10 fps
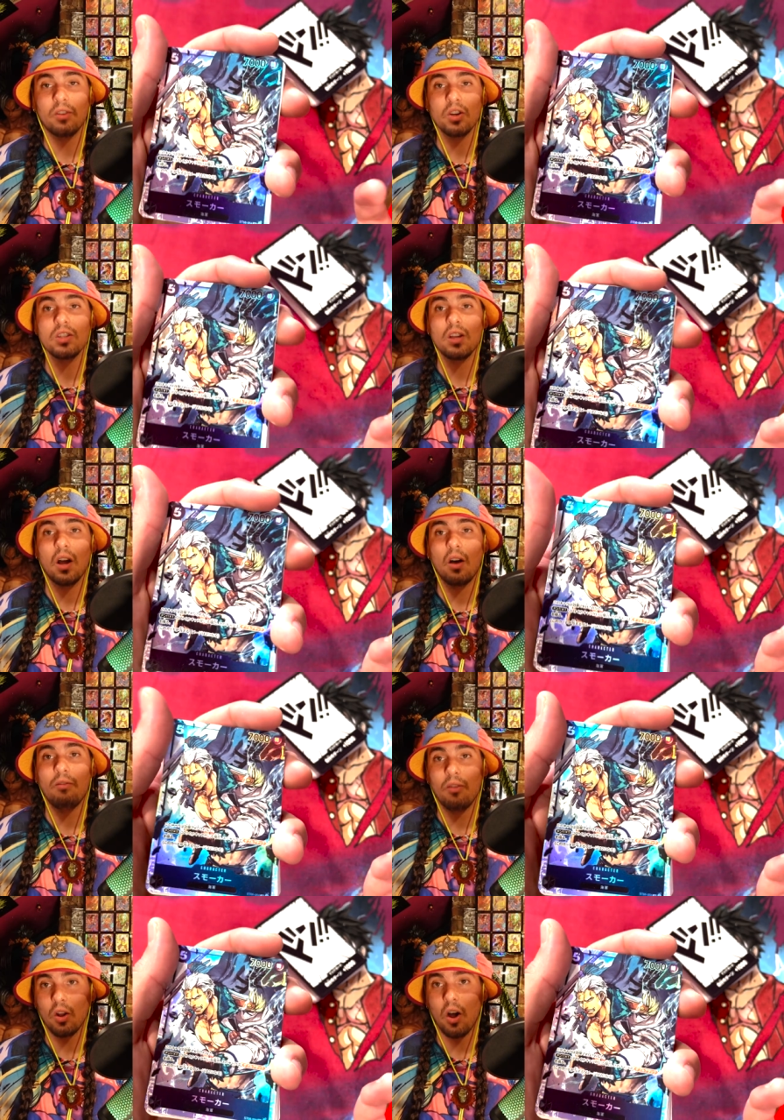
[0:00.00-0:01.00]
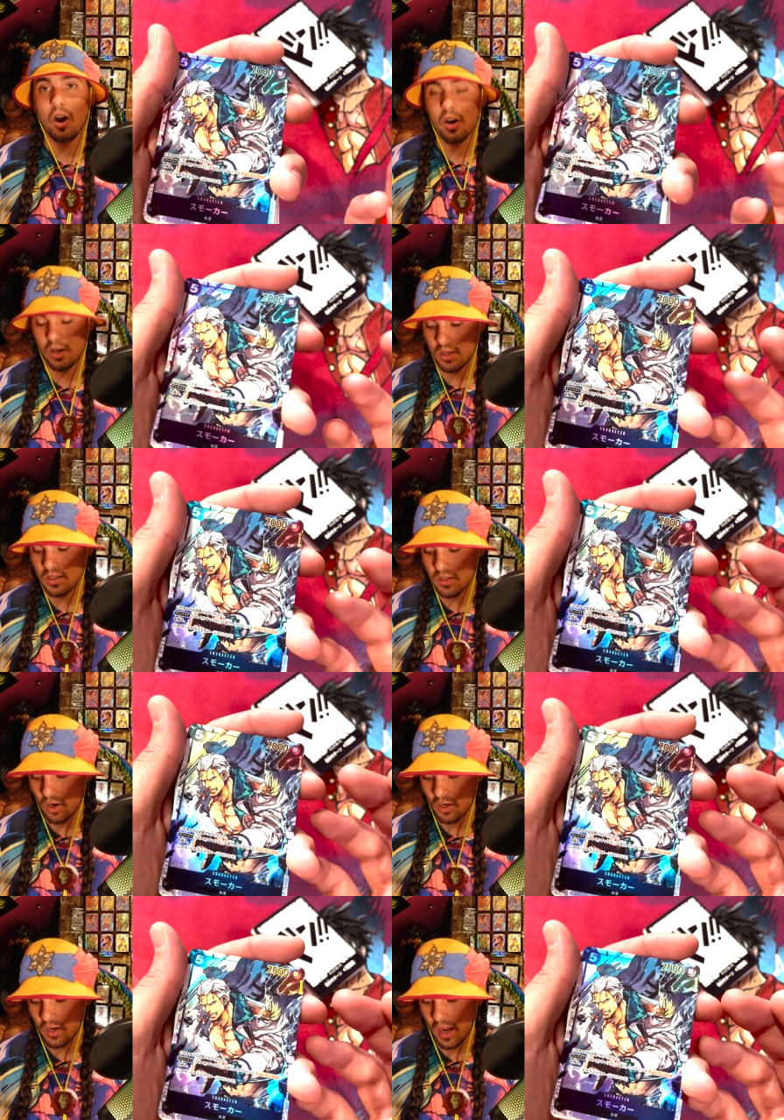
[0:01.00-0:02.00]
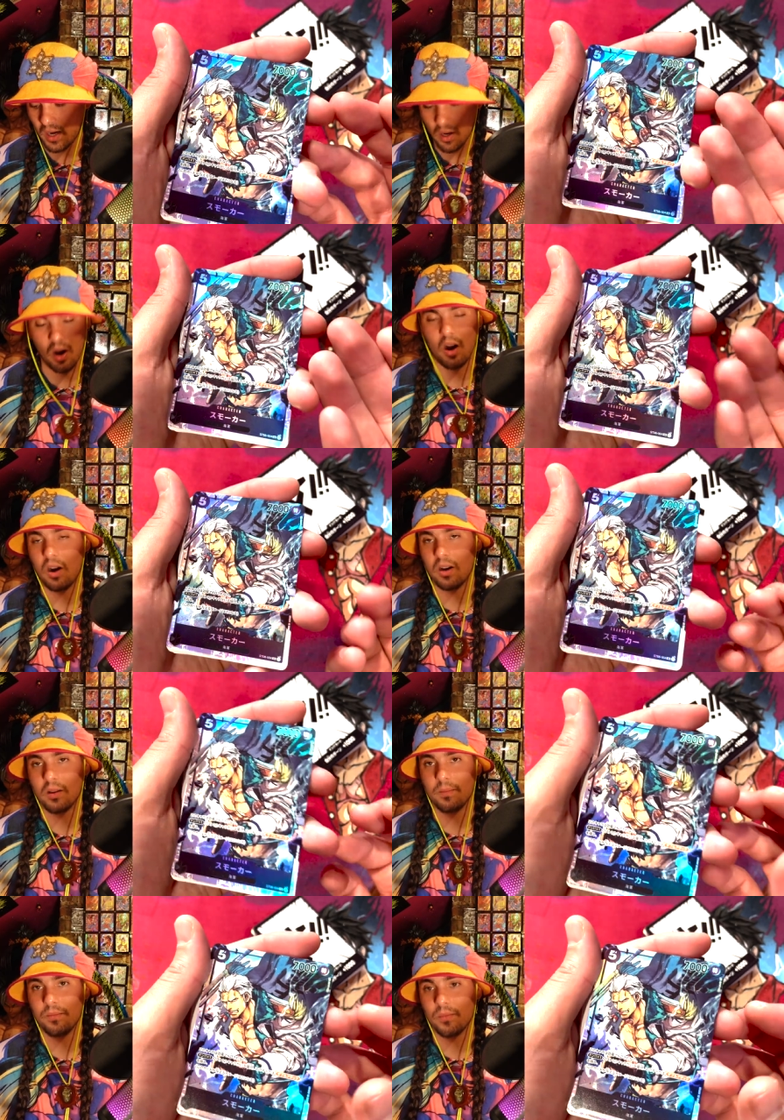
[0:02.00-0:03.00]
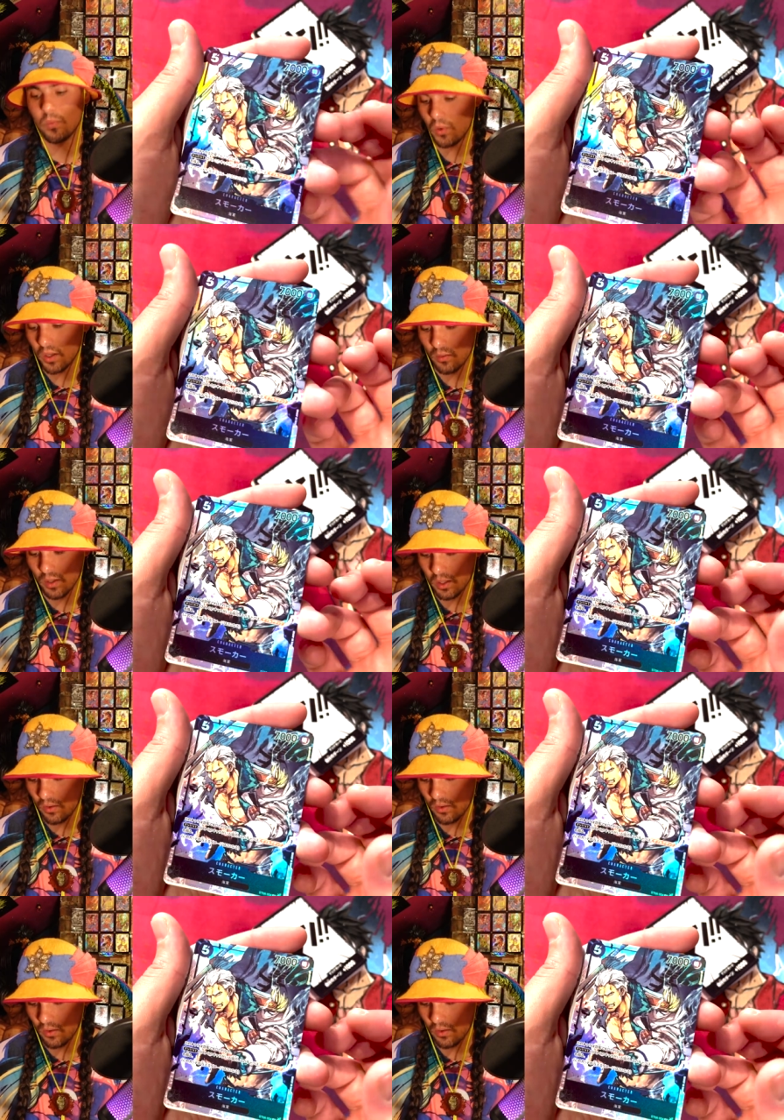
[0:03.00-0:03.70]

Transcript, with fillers: first full art starter deck card. Really, really